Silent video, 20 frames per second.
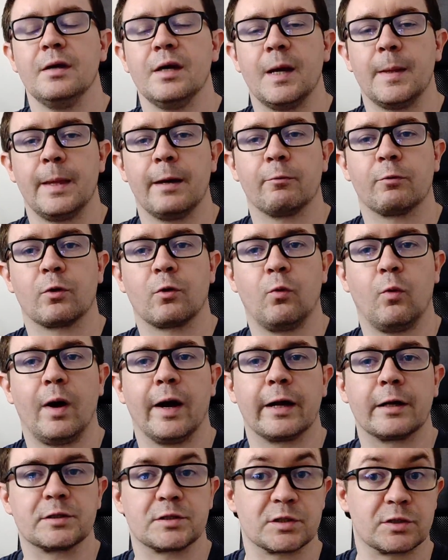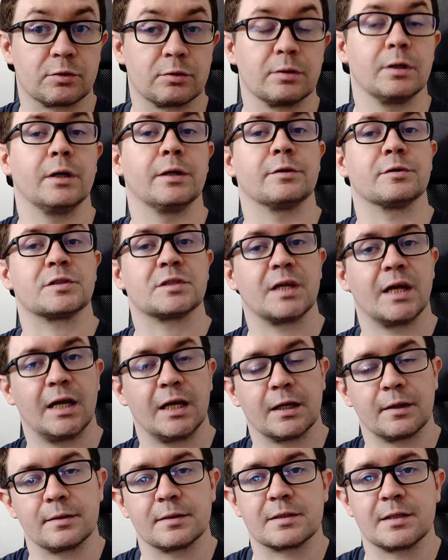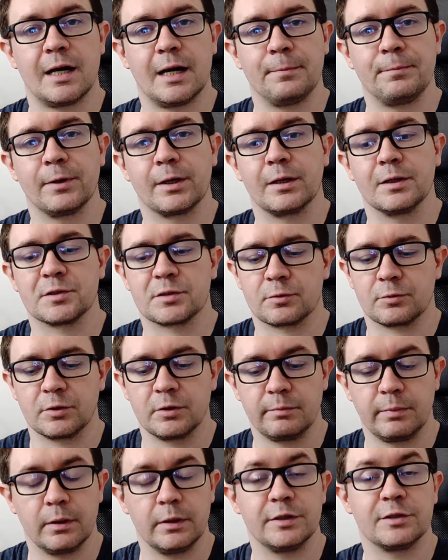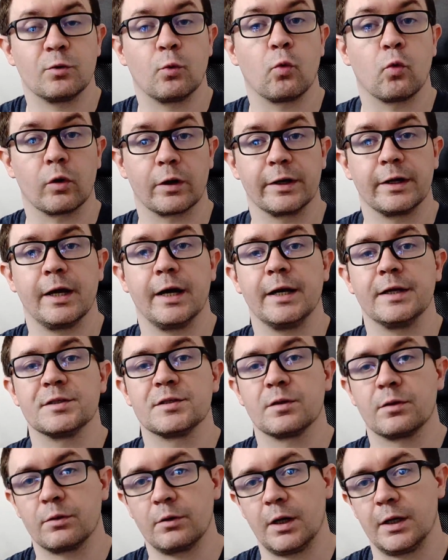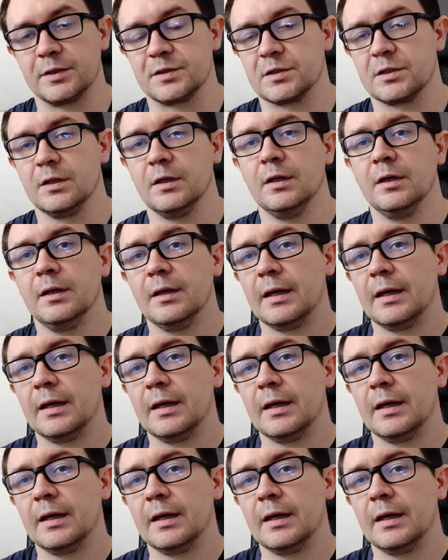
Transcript: and that requires a certain understanding of the topic, a certain ability to organize thoughts.